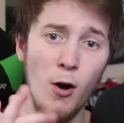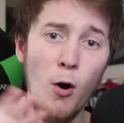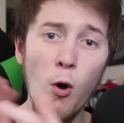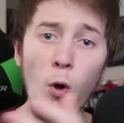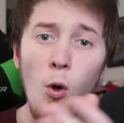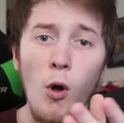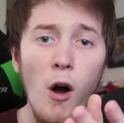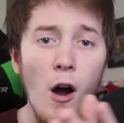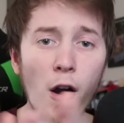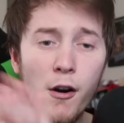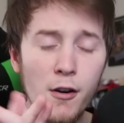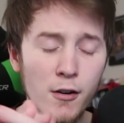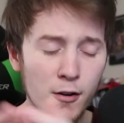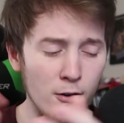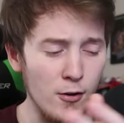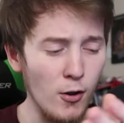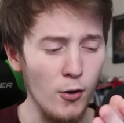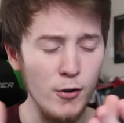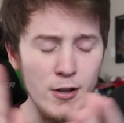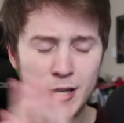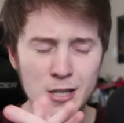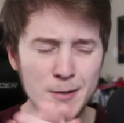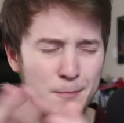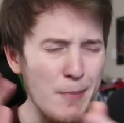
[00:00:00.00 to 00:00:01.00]
The whole
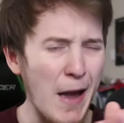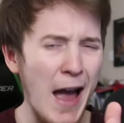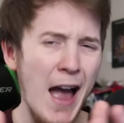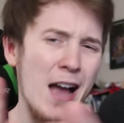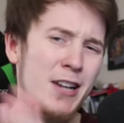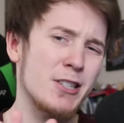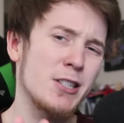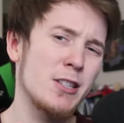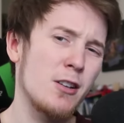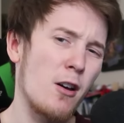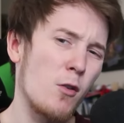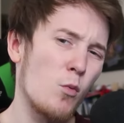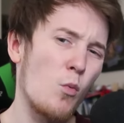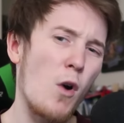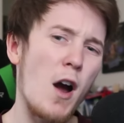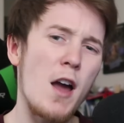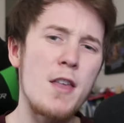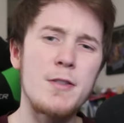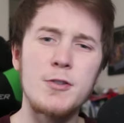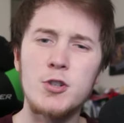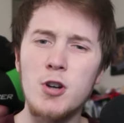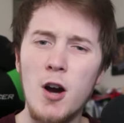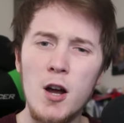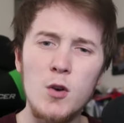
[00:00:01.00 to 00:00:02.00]
article is bashing on
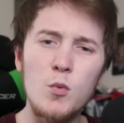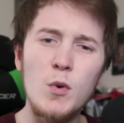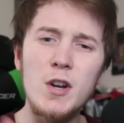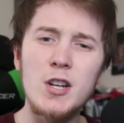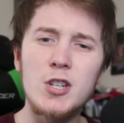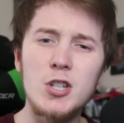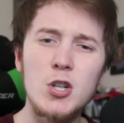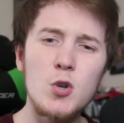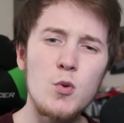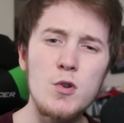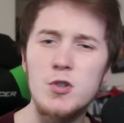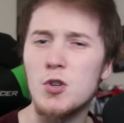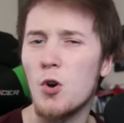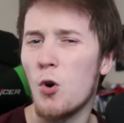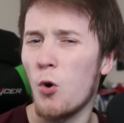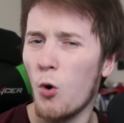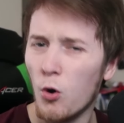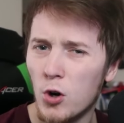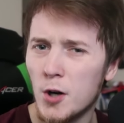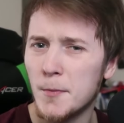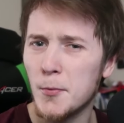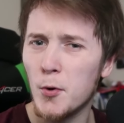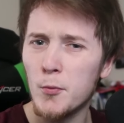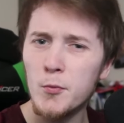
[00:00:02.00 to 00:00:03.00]
why John Wick 2 is a
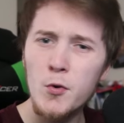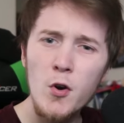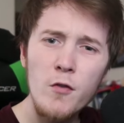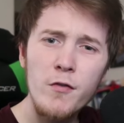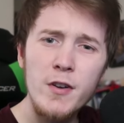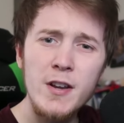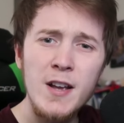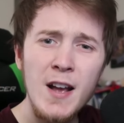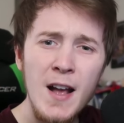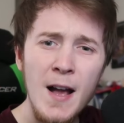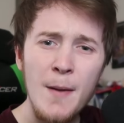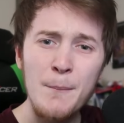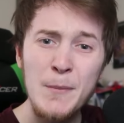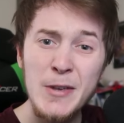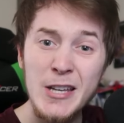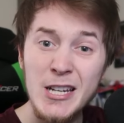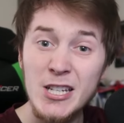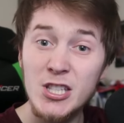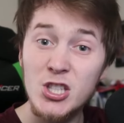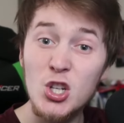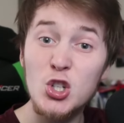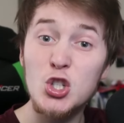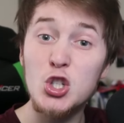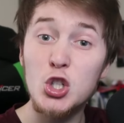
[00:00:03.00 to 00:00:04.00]
horrible movie
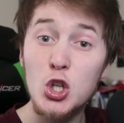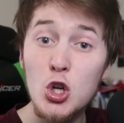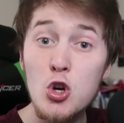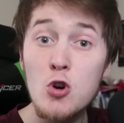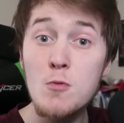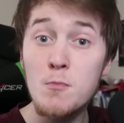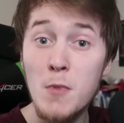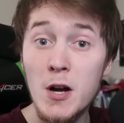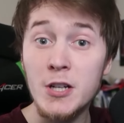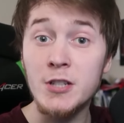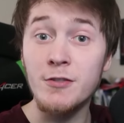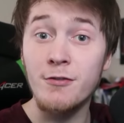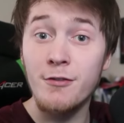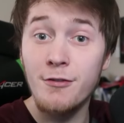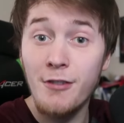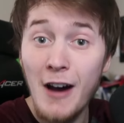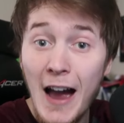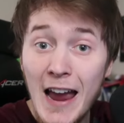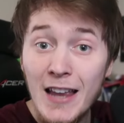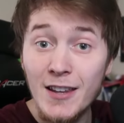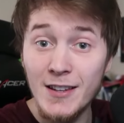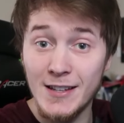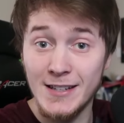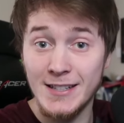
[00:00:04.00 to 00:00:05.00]
because there's too much
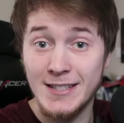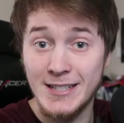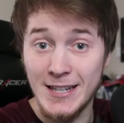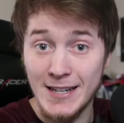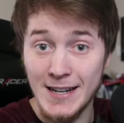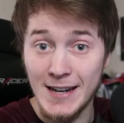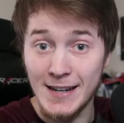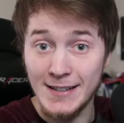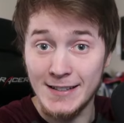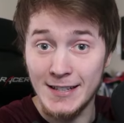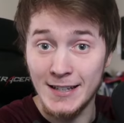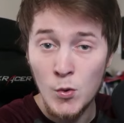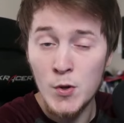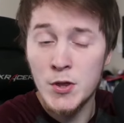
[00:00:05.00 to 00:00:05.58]
violence in it.